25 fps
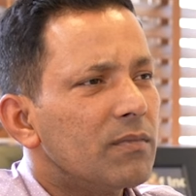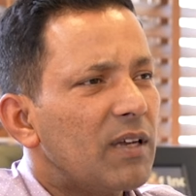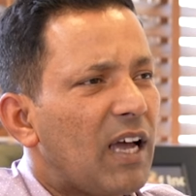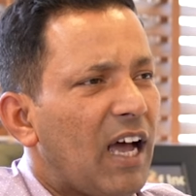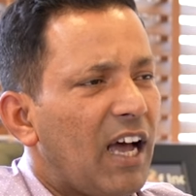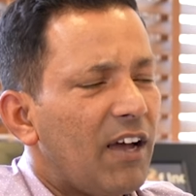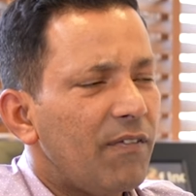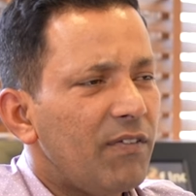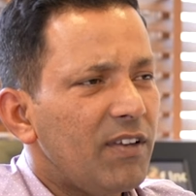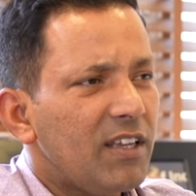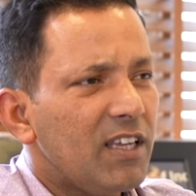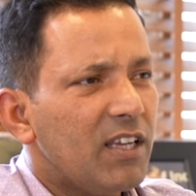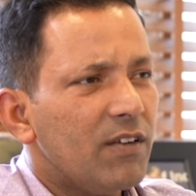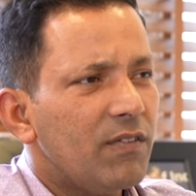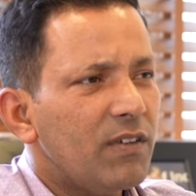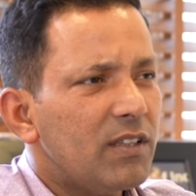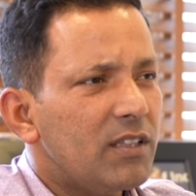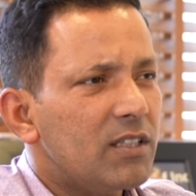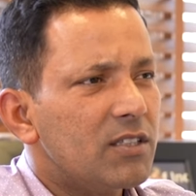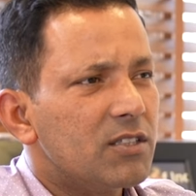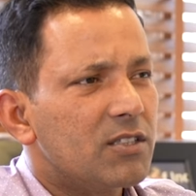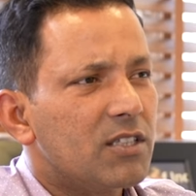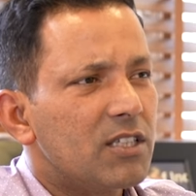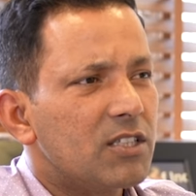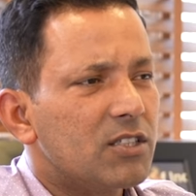Having
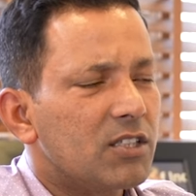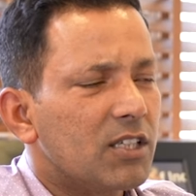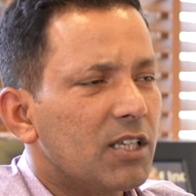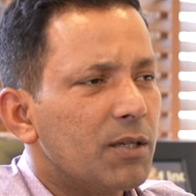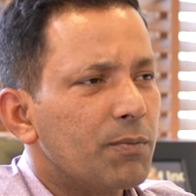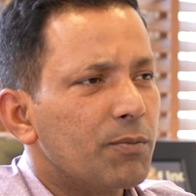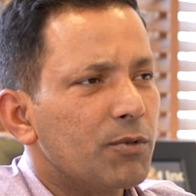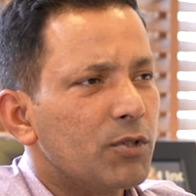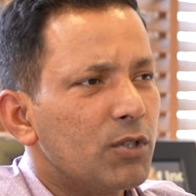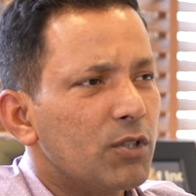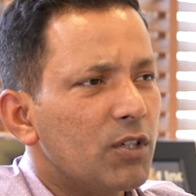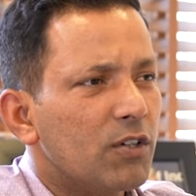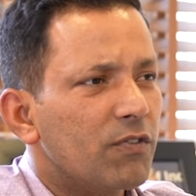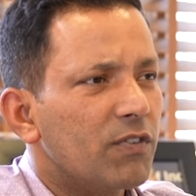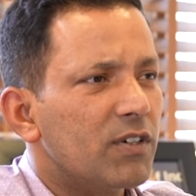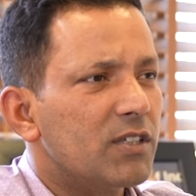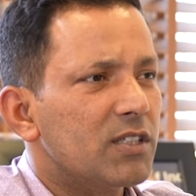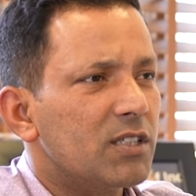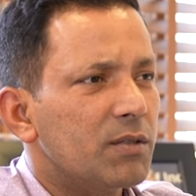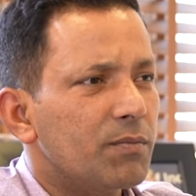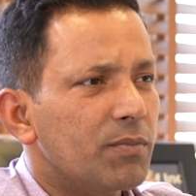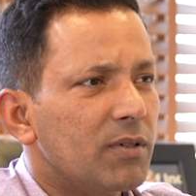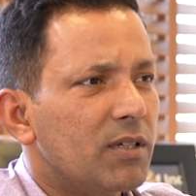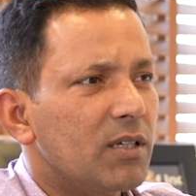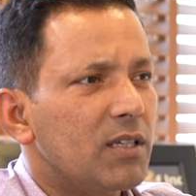given this description of a
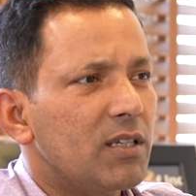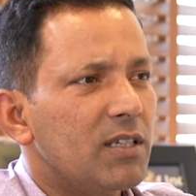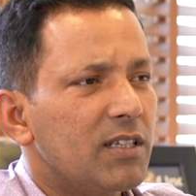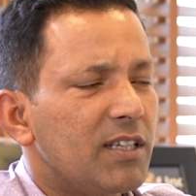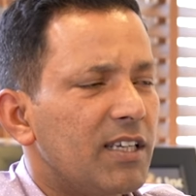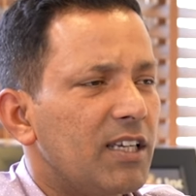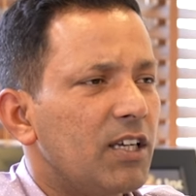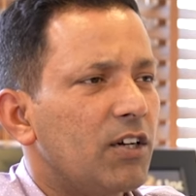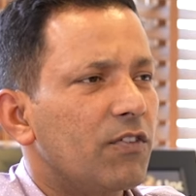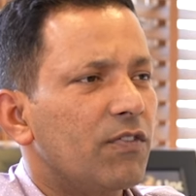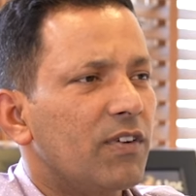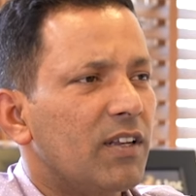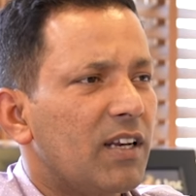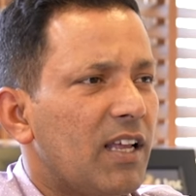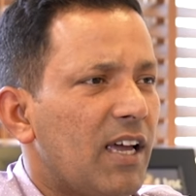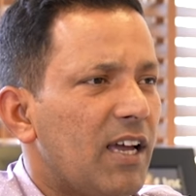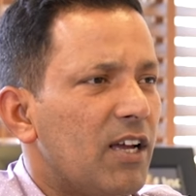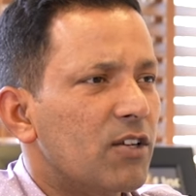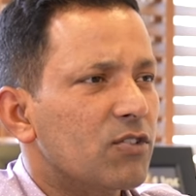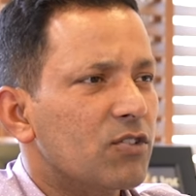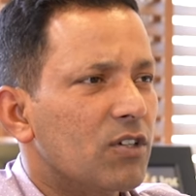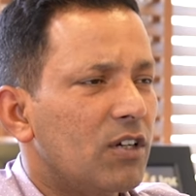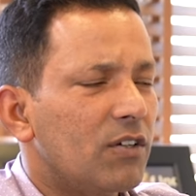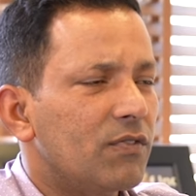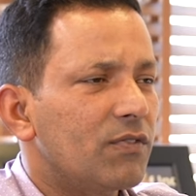typical day of an
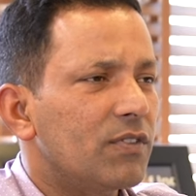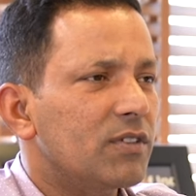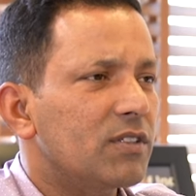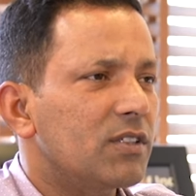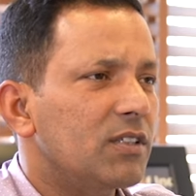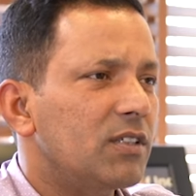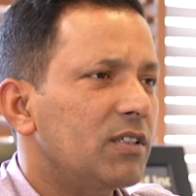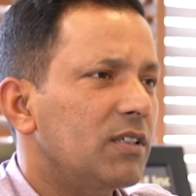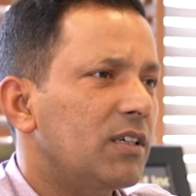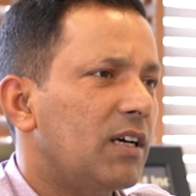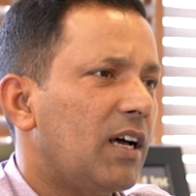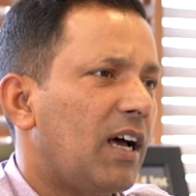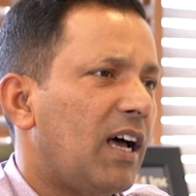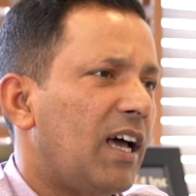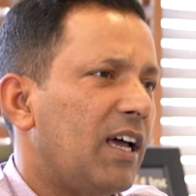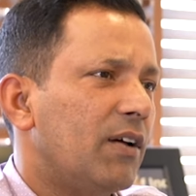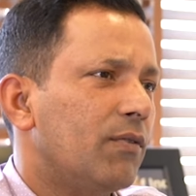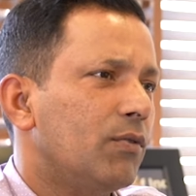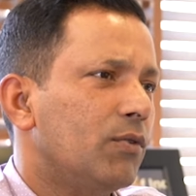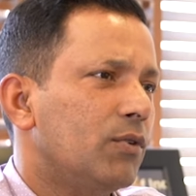IAS officer, I